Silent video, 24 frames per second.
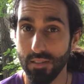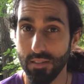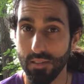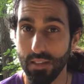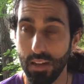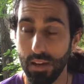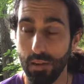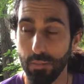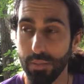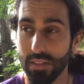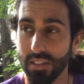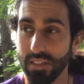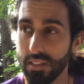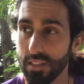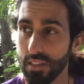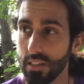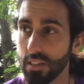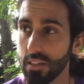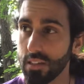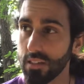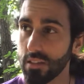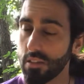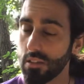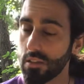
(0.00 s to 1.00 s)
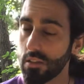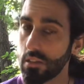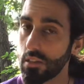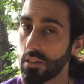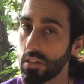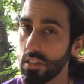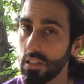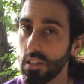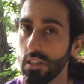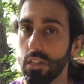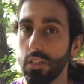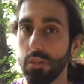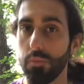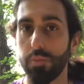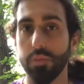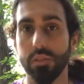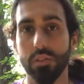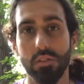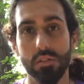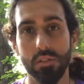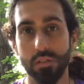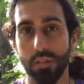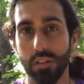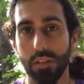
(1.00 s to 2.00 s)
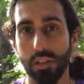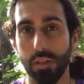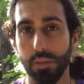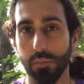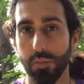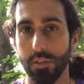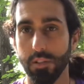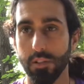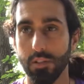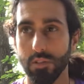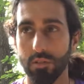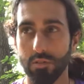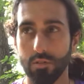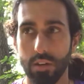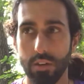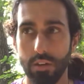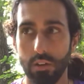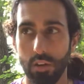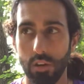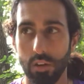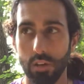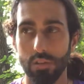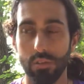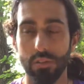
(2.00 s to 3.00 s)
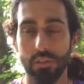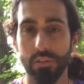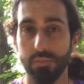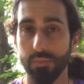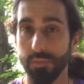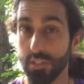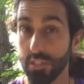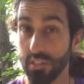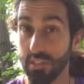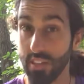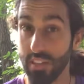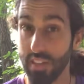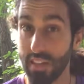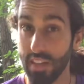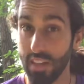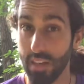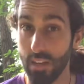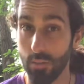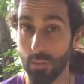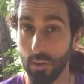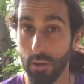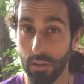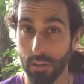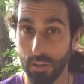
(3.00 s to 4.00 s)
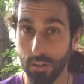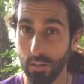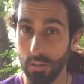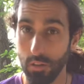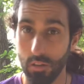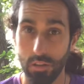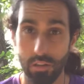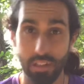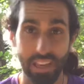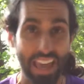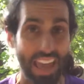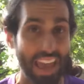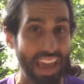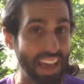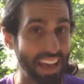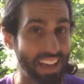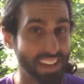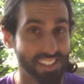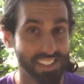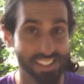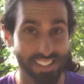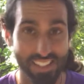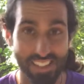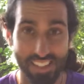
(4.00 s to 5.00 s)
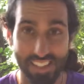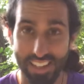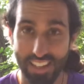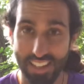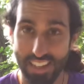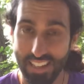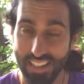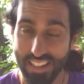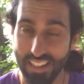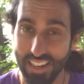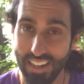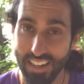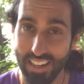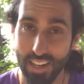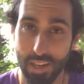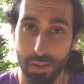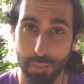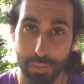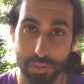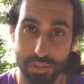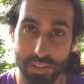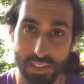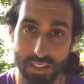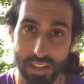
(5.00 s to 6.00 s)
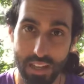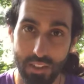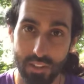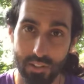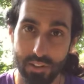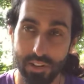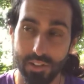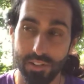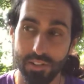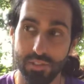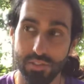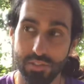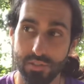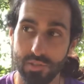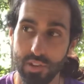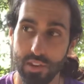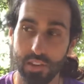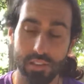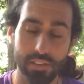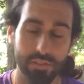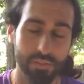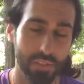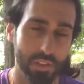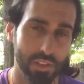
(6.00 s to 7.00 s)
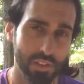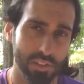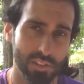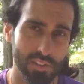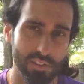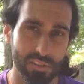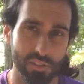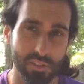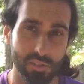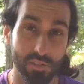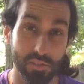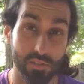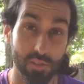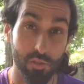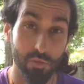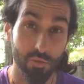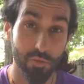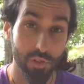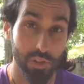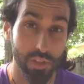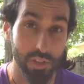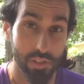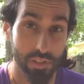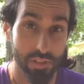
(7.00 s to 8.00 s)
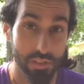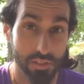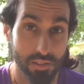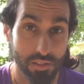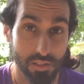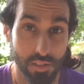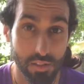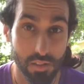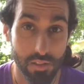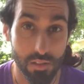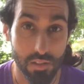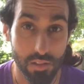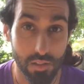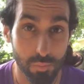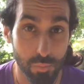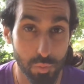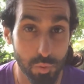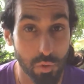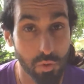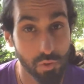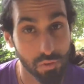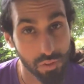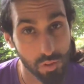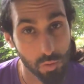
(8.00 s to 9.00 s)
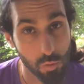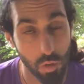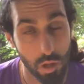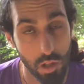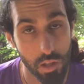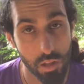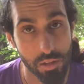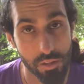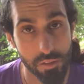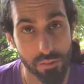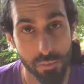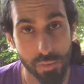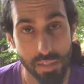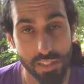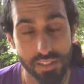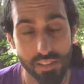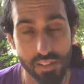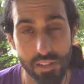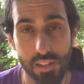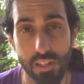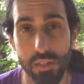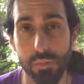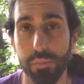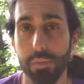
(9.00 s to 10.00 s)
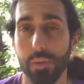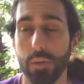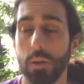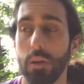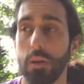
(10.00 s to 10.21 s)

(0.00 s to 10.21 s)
I've been digging deep into sleep and just trying to learn as much as I can about it, all the hacks that I can put together, and just trying different things to improve the quality of my sleep,